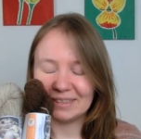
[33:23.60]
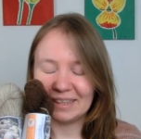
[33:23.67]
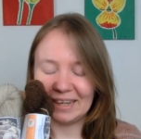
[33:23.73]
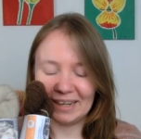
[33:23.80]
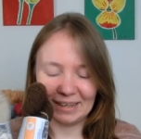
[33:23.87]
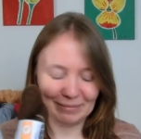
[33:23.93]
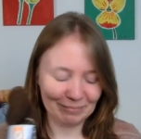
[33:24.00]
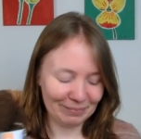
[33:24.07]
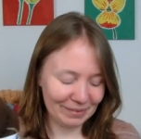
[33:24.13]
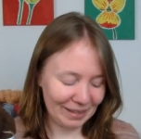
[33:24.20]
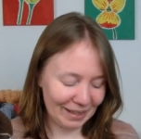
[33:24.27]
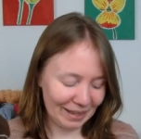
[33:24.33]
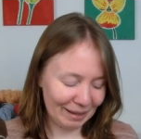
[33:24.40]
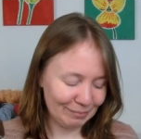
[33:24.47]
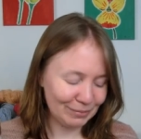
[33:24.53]
Yeah, I,
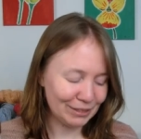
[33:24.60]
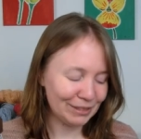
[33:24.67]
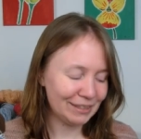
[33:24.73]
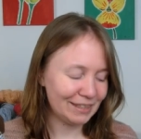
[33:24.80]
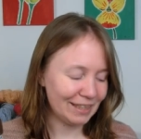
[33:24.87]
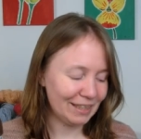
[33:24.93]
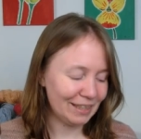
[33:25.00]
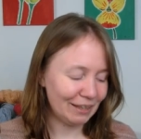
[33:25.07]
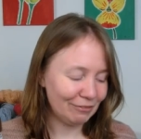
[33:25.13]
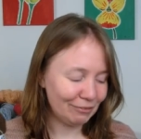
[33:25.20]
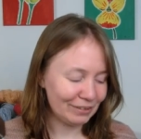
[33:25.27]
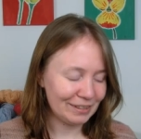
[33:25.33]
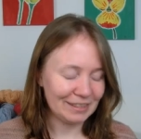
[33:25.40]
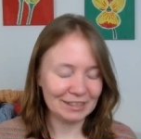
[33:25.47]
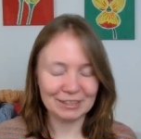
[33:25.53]
I'm just in love
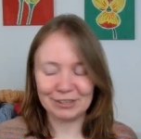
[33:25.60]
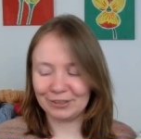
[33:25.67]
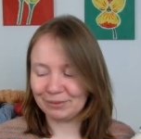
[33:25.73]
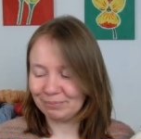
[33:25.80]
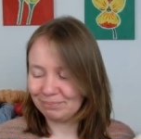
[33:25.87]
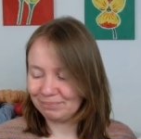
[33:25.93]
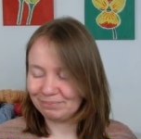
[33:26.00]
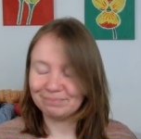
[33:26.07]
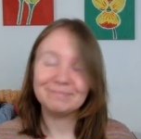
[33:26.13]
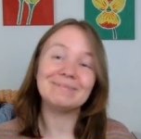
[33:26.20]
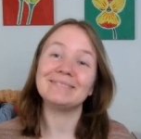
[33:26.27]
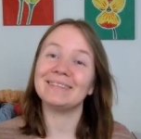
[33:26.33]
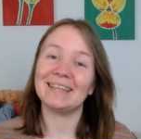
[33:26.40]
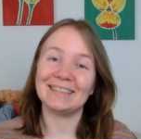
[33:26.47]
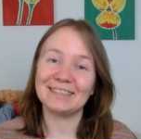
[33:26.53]
with this yarn.
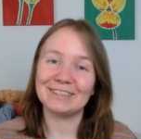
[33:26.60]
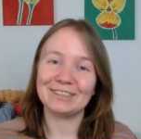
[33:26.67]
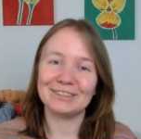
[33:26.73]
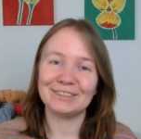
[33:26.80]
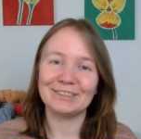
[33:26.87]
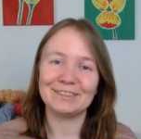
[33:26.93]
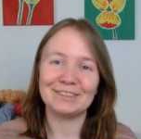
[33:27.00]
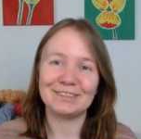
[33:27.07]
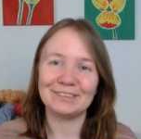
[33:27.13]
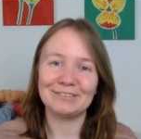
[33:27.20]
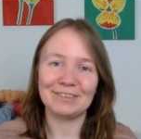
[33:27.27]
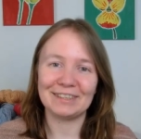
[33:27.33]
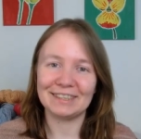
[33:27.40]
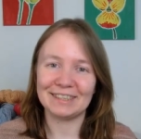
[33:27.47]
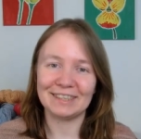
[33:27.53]
Let's just
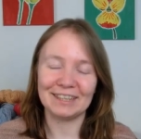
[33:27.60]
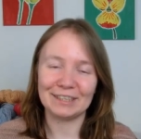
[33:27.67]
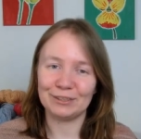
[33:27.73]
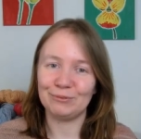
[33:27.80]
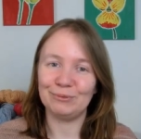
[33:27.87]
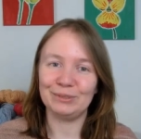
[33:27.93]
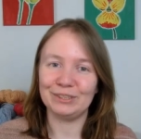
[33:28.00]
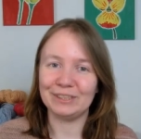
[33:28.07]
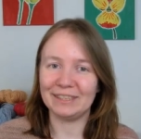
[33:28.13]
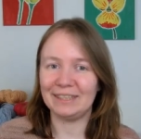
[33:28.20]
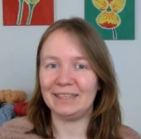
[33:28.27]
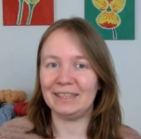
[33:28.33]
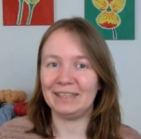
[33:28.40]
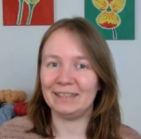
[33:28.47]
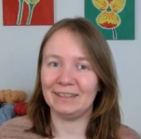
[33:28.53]
face it and you will
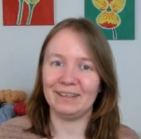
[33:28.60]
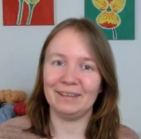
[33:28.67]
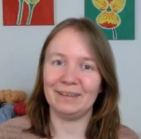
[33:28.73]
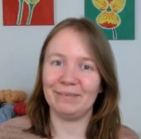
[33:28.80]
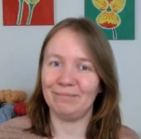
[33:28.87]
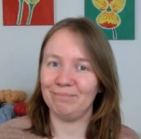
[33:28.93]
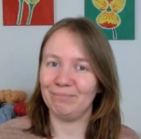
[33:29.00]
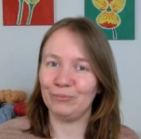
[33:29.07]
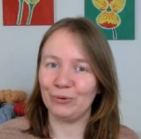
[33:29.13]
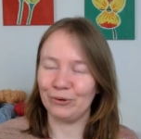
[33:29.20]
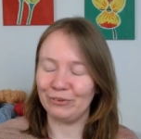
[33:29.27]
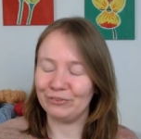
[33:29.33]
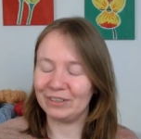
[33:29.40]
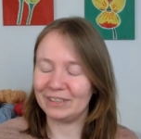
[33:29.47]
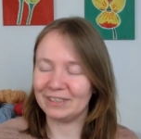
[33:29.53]
see more
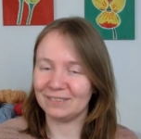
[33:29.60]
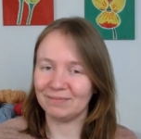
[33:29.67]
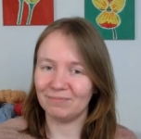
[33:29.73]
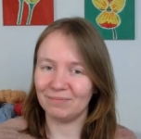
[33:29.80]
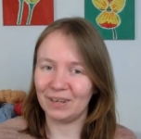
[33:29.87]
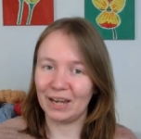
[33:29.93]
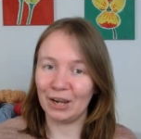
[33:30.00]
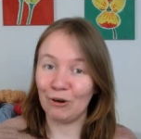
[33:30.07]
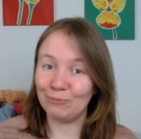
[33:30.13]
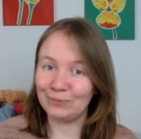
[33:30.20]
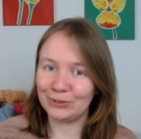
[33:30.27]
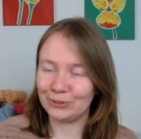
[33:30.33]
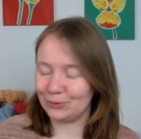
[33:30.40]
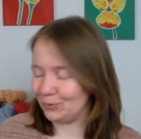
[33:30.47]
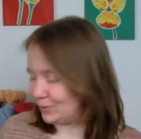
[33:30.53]
of it. I hope
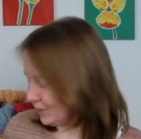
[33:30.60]
soon.